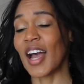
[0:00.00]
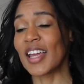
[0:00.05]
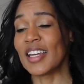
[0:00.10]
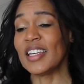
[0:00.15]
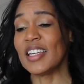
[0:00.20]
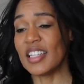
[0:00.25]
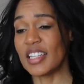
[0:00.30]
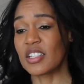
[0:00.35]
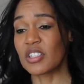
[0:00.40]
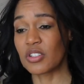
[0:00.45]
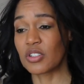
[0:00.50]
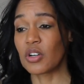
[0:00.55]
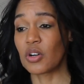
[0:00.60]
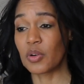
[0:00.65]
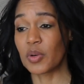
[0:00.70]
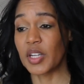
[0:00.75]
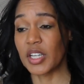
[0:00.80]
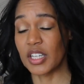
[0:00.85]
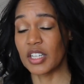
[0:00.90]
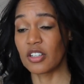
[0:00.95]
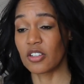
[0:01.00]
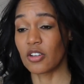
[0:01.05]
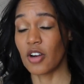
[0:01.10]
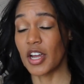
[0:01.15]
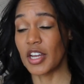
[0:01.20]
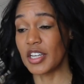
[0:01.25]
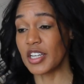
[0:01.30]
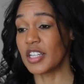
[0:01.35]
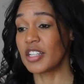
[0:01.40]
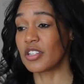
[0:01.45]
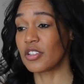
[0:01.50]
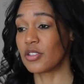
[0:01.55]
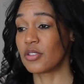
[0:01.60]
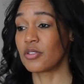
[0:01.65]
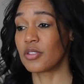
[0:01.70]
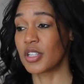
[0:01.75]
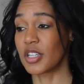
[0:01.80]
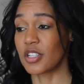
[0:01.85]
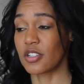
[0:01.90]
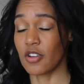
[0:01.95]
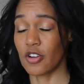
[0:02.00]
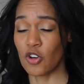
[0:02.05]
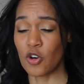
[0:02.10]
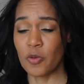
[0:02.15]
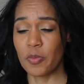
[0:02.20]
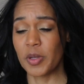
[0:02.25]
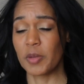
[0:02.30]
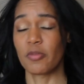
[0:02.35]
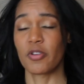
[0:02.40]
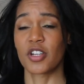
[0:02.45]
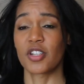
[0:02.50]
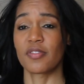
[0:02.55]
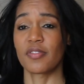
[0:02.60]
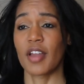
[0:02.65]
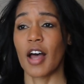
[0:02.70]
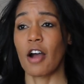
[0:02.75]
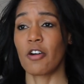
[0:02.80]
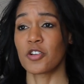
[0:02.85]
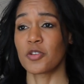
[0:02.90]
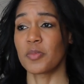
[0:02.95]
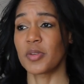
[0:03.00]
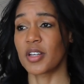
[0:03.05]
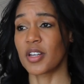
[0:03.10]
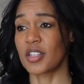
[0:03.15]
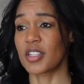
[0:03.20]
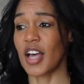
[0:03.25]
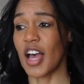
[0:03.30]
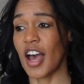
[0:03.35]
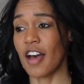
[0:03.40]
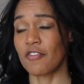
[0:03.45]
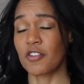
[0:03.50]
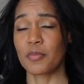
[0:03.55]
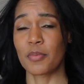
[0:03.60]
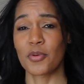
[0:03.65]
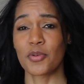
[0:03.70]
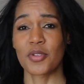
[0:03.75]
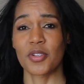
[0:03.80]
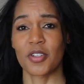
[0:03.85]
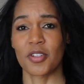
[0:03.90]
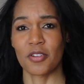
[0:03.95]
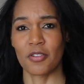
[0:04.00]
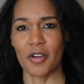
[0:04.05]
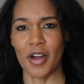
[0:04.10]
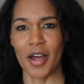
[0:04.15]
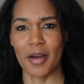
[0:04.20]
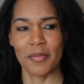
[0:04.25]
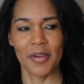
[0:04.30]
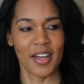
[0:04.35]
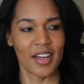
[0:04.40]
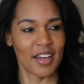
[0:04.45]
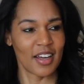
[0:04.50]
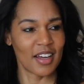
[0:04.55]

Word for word: I need to go here, I need to do this, I hope he brings flowers because I have to post on the gram.